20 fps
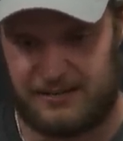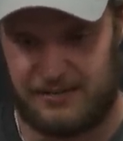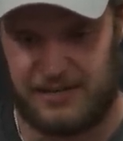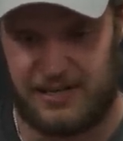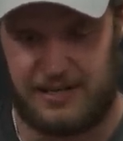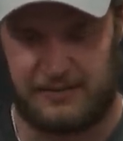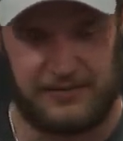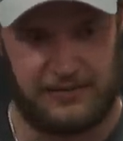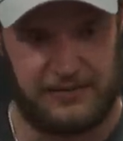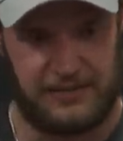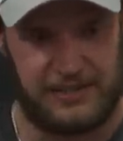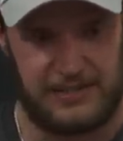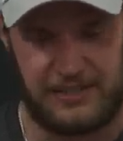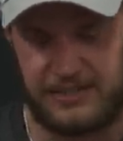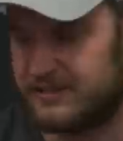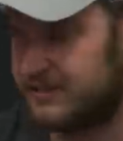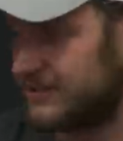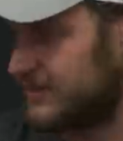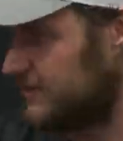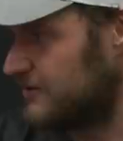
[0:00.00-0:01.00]
come to the
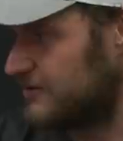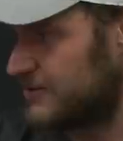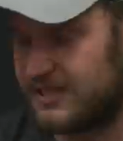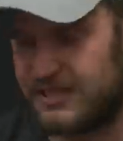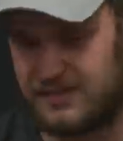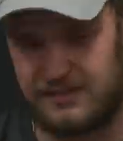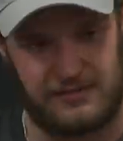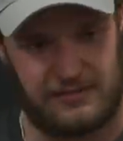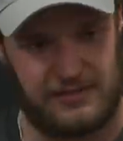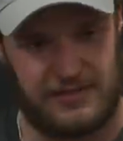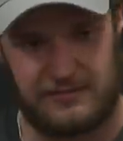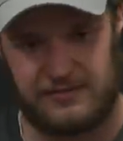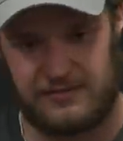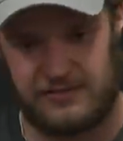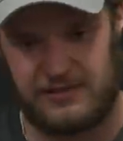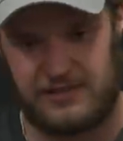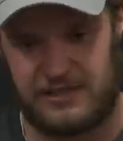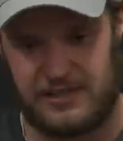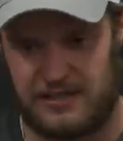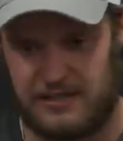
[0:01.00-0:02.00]
rink, like you said, to come to
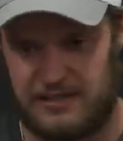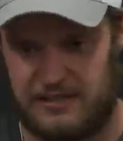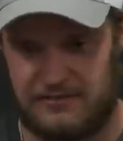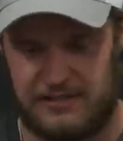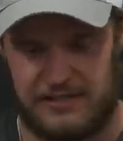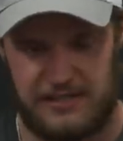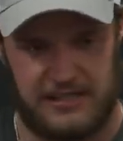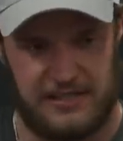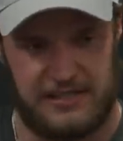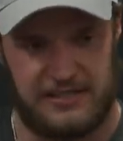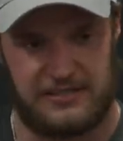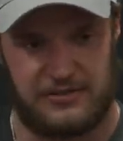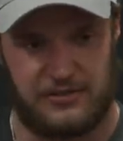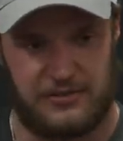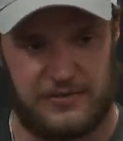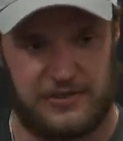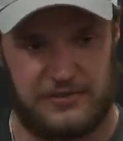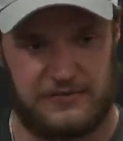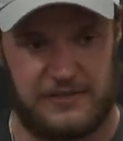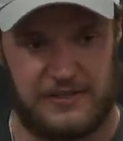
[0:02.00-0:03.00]
the rink every day is so
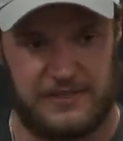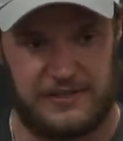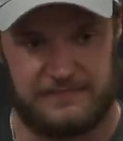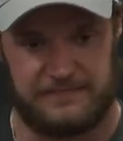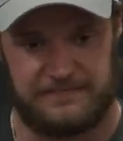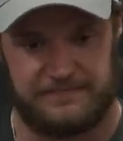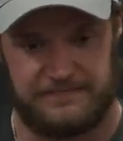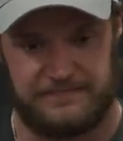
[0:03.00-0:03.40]
much fun.